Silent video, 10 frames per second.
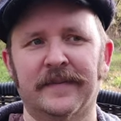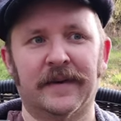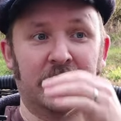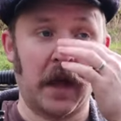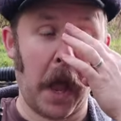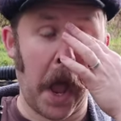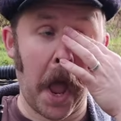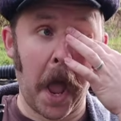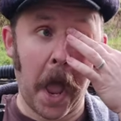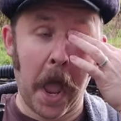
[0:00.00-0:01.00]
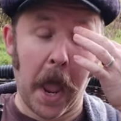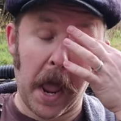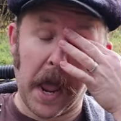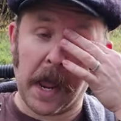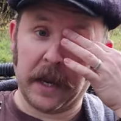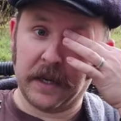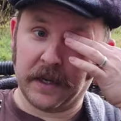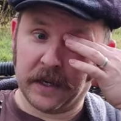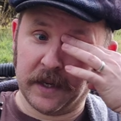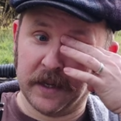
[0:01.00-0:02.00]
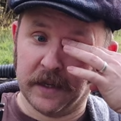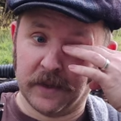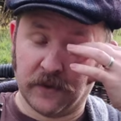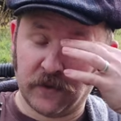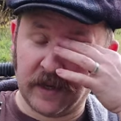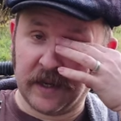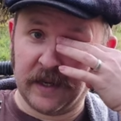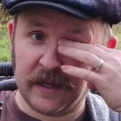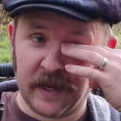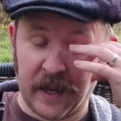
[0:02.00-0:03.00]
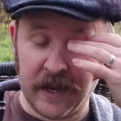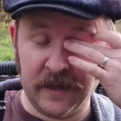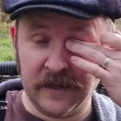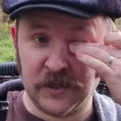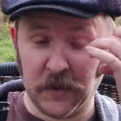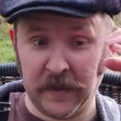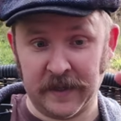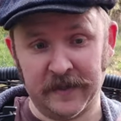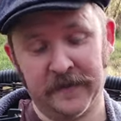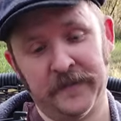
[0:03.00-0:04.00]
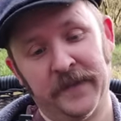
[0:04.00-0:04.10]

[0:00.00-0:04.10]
and drinking and enjoying